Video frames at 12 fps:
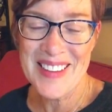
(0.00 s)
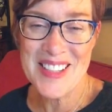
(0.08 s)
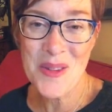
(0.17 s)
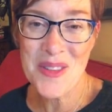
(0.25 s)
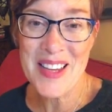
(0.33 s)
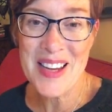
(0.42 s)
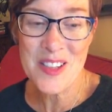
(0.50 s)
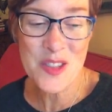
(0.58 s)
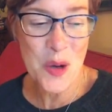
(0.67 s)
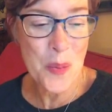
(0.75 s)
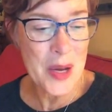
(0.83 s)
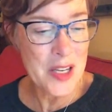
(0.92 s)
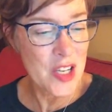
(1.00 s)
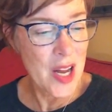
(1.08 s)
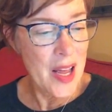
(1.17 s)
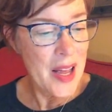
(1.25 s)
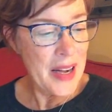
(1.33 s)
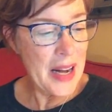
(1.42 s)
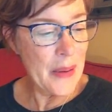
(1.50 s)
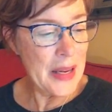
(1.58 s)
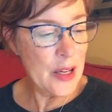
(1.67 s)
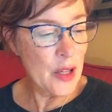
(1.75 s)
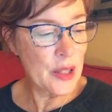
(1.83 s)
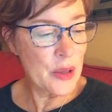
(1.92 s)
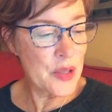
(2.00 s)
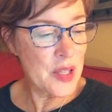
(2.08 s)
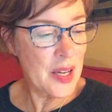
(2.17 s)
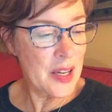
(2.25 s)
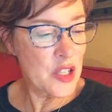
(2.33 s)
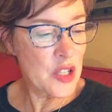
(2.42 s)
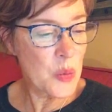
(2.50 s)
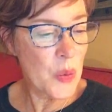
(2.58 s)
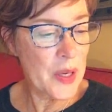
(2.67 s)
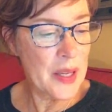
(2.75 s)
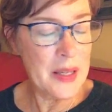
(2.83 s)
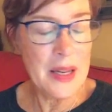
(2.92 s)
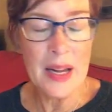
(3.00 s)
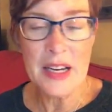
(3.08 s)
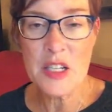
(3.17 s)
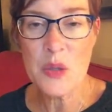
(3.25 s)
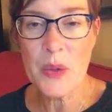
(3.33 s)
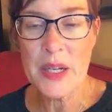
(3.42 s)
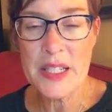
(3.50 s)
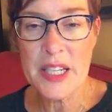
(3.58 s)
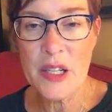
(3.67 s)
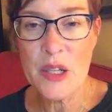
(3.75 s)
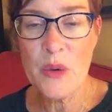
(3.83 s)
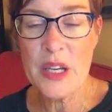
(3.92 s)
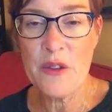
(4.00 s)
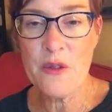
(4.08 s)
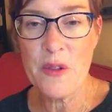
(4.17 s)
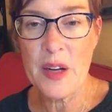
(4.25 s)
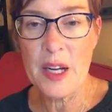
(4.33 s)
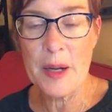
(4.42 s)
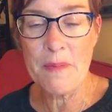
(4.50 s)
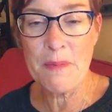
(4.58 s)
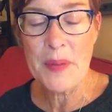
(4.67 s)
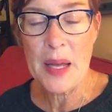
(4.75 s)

So thanks so much. Now, in closing, I just want to I just want to tell you if um,